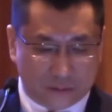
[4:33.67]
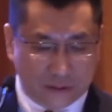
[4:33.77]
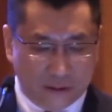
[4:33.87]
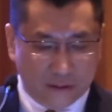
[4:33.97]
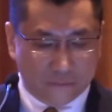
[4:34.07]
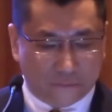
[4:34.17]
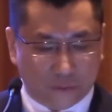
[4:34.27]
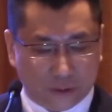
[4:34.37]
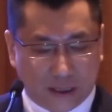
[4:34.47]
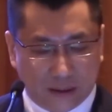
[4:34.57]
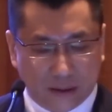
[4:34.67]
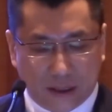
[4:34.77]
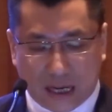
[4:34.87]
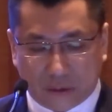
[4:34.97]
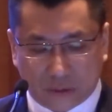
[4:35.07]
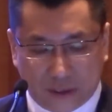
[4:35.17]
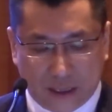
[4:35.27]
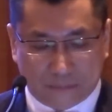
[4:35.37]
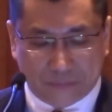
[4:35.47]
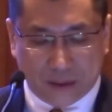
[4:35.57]
for the
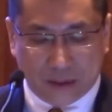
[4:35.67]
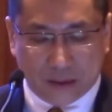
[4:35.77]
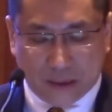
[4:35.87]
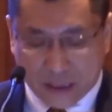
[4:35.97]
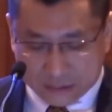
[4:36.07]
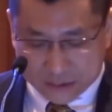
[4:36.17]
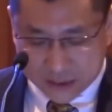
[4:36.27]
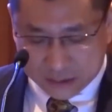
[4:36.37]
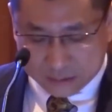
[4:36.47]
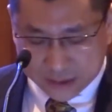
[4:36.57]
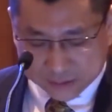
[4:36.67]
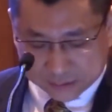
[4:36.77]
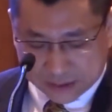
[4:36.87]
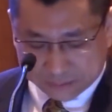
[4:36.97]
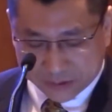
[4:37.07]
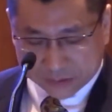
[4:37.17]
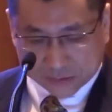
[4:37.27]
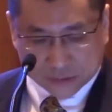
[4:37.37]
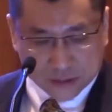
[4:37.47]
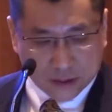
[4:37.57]
RODM. And then next step
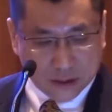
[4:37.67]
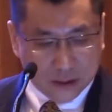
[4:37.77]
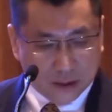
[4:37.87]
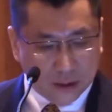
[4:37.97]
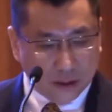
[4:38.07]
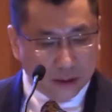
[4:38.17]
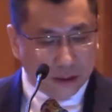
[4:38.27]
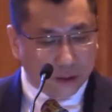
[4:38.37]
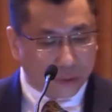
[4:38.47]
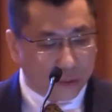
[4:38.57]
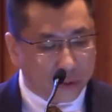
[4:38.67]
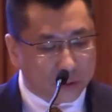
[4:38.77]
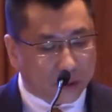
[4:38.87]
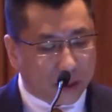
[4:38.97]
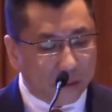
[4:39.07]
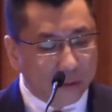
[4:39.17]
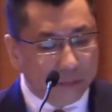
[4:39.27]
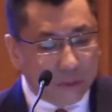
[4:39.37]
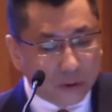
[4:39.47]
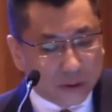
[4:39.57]
is the current
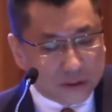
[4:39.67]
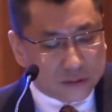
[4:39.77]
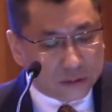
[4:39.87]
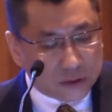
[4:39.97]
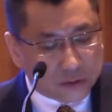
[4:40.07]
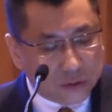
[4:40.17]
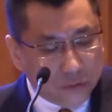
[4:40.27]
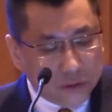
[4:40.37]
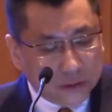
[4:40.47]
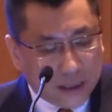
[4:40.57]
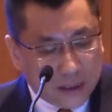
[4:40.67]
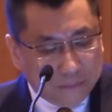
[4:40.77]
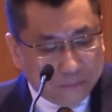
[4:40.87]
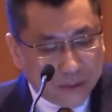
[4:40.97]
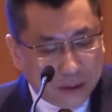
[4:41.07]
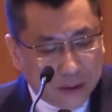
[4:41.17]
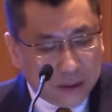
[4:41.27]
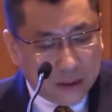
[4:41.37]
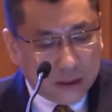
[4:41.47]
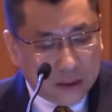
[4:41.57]
mode is just using that
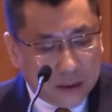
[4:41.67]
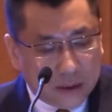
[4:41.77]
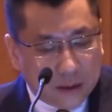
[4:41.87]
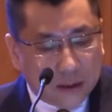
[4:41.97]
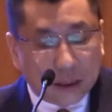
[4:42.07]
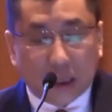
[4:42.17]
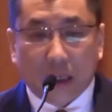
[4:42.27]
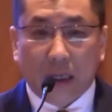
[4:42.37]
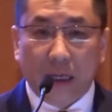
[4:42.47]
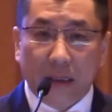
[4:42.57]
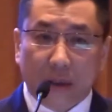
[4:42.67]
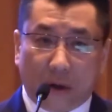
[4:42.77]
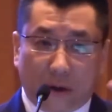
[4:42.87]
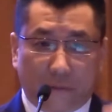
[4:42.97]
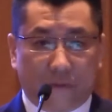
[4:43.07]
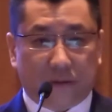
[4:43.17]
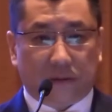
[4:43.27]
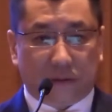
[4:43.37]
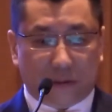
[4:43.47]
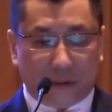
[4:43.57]
in the
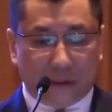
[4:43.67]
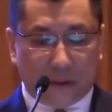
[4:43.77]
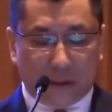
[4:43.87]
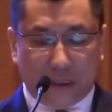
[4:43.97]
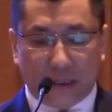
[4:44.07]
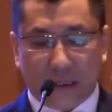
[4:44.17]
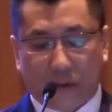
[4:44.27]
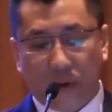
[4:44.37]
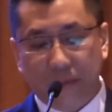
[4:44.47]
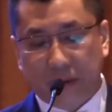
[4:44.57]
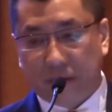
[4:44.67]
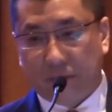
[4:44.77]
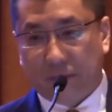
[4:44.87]
office, in the equipment